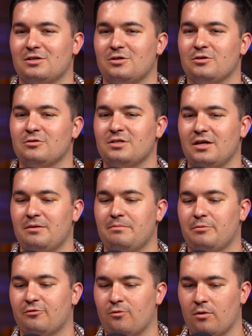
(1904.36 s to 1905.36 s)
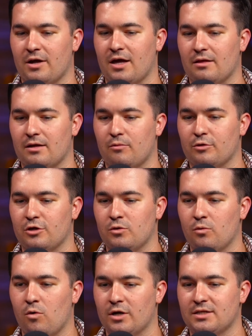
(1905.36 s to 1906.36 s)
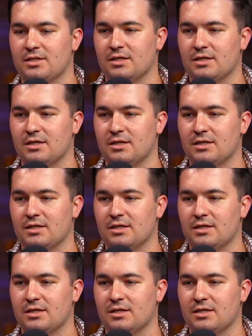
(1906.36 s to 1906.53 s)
So you said beforehand that you wanted to